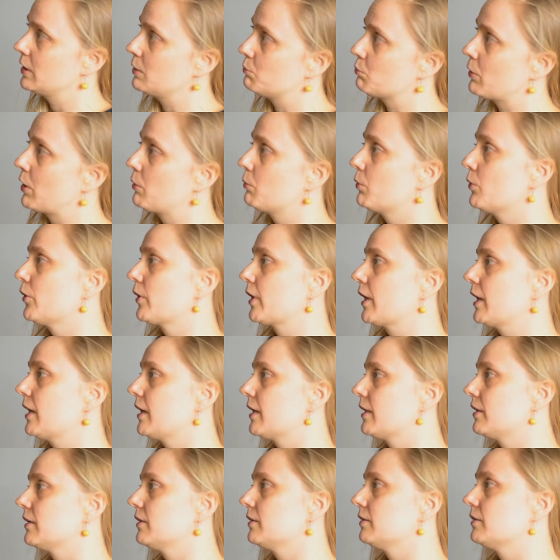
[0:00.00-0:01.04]
in my work
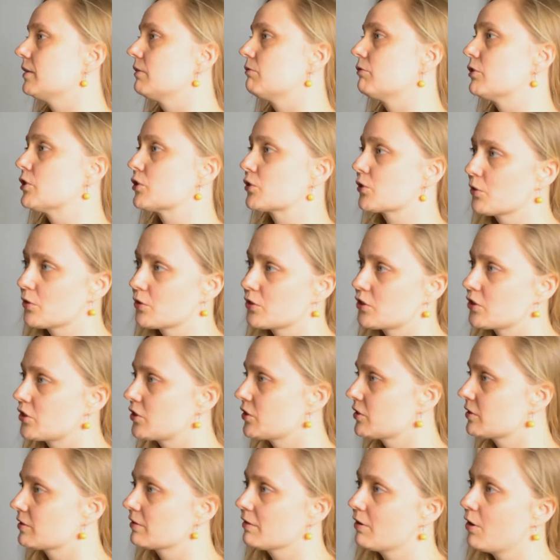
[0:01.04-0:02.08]
I research